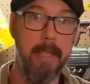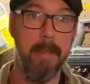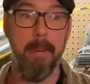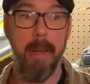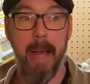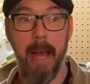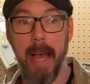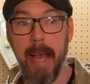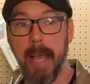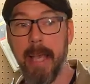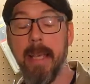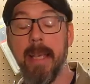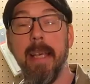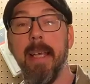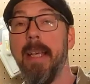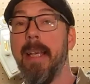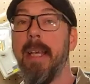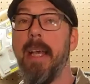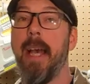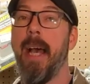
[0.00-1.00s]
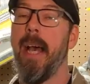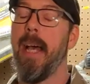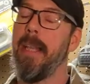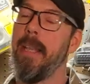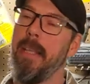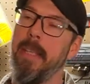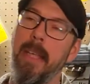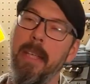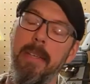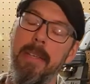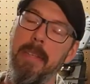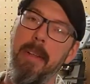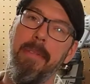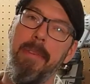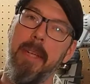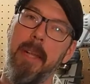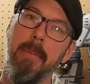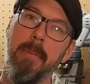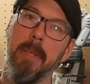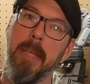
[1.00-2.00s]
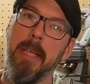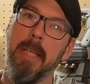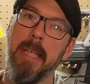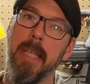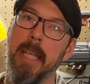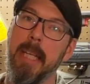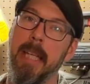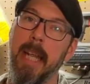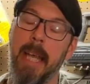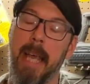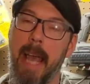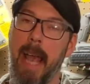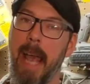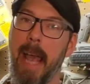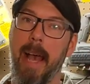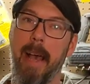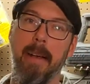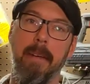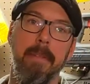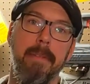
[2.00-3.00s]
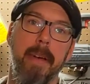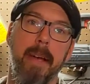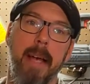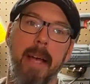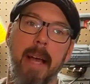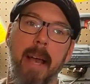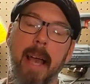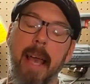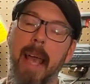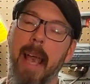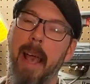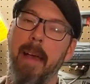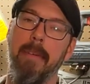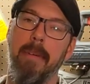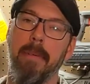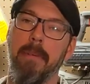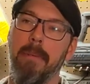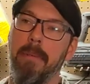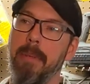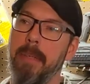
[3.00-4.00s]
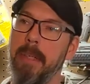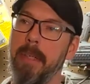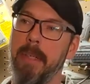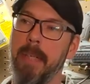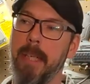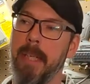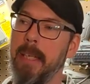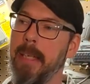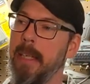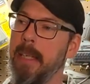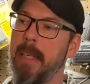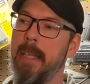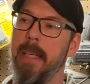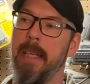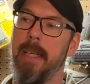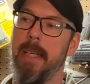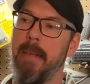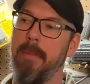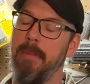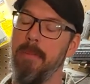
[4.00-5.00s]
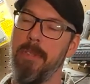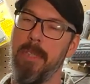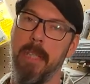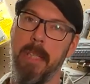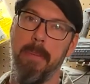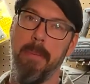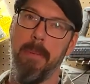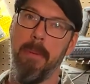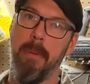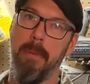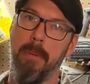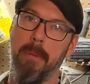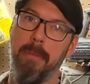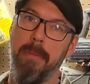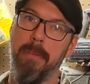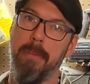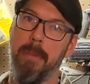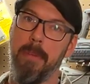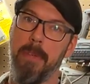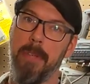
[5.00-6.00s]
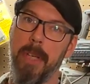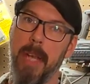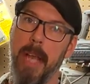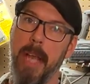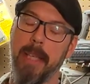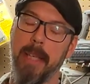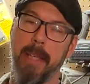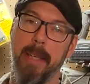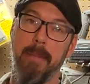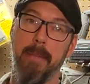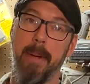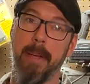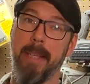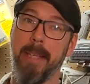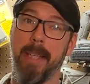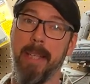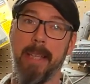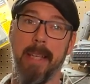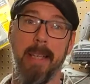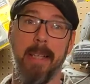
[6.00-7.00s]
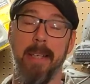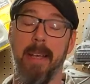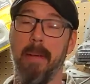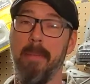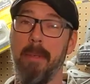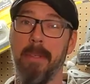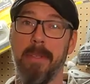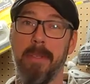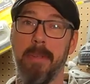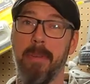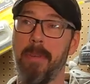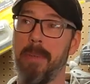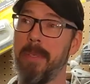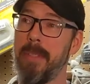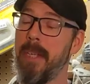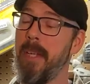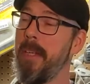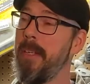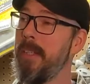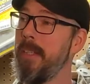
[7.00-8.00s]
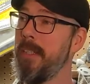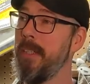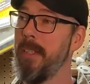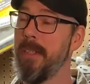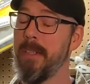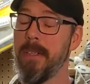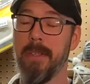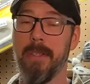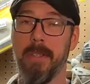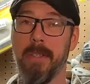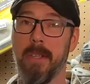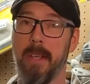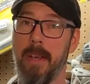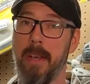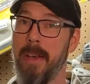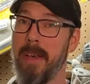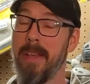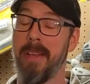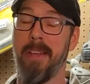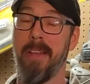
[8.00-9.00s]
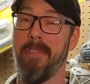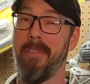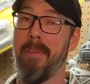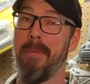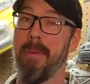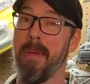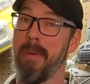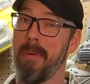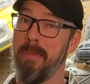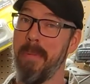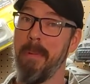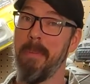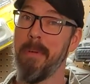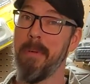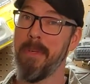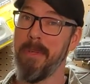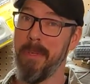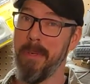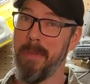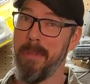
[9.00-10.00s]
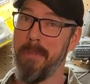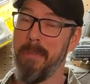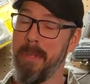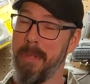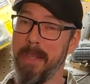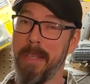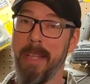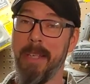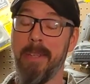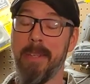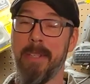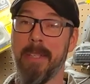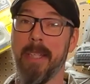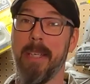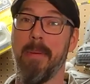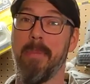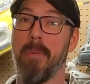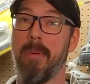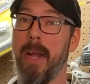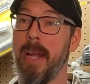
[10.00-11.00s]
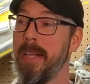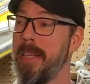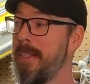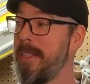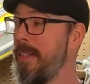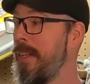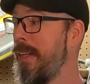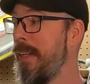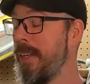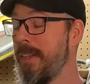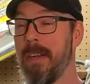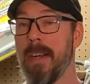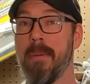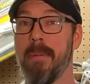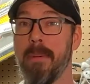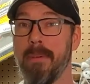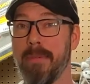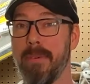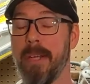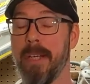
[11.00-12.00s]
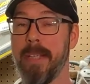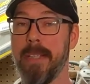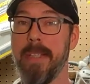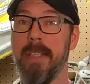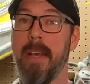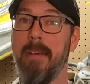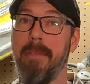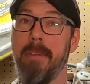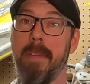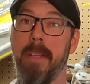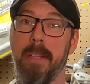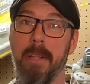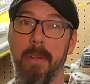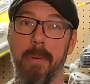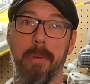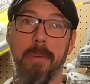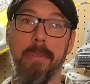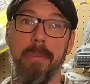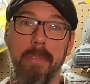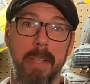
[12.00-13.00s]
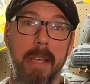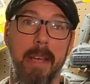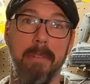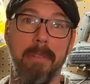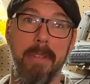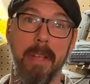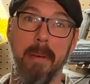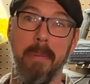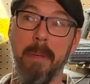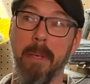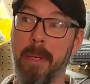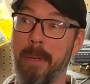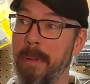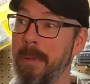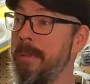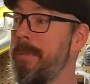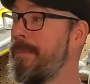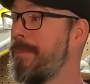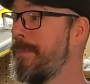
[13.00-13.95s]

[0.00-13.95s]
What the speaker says: to buy. The other stuff that I'm going to need, I have a really cheap old floor jack that I bought at like a Cummins tool sale years ago. I don't know if anybody remembers those, but they used to come around and sell like Harbor Freight stuff at the local VFW.